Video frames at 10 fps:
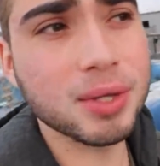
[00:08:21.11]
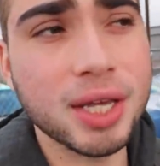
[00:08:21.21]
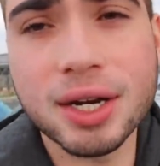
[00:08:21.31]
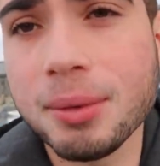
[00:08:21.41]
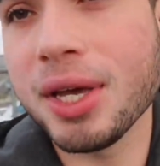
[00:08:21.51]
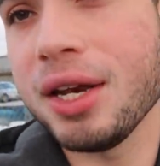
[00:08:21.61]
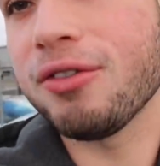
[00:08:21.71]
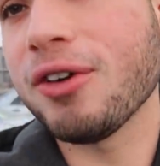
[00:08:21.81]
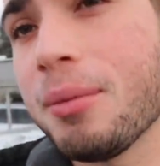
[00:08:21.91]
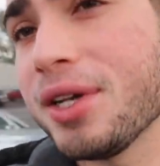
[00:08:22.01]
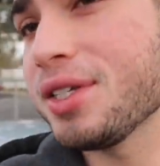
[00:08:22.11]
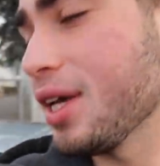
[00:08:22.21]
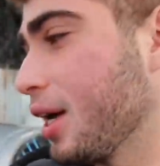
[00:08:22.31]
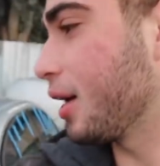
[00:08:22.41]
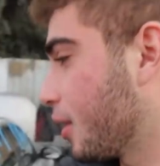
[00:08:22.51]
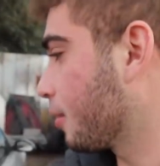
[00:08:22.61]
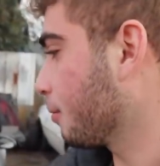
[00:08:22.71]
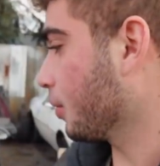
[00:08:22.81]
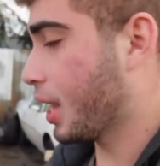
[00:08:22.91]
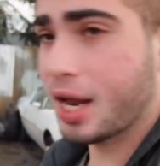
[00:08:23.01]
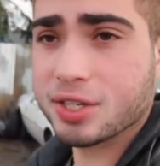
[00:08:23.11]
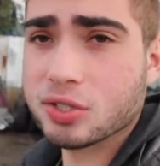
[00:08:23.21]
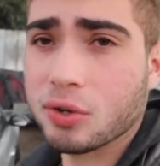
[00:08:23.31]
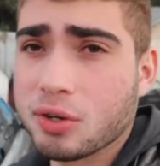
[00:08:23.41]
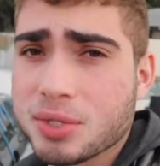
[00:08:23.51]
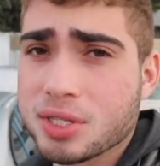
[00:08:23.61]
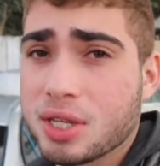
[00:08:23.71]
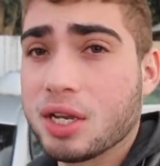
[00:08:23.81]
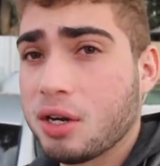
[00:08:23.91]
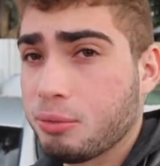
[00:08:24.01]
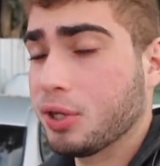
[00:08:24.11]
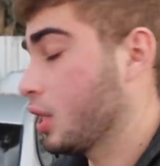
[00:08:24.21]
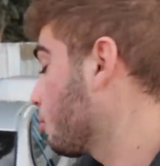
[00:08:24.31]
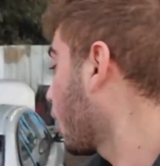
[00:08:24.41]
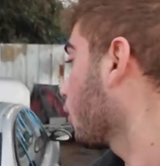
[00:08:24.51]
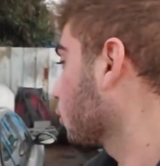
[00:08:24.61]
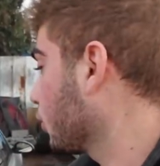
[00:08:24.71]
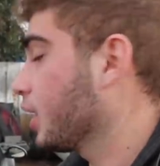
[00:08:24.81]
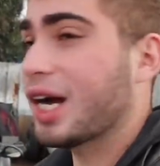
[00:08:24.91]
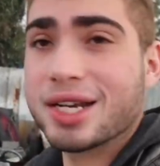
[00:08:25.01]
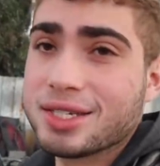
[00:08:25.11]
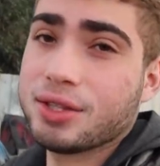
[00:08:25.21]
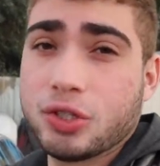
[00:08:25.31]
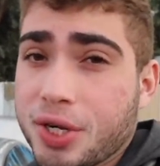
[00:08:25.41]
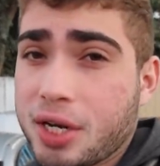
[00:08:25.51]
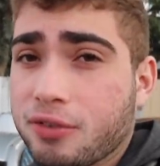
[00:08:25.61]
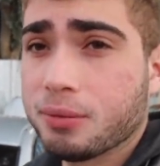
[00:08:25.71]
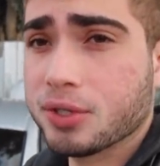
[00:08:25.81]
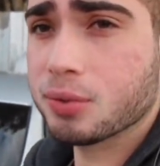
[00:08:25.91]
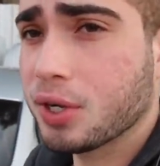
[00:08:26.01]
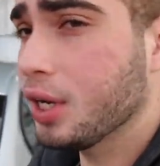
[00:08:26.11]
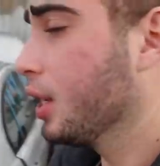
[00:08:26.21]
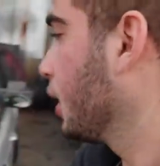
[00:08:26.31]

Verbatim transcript: They ended up getting it from us, um, and I just told them since they got they brought it over here, I just need the tranny from this one,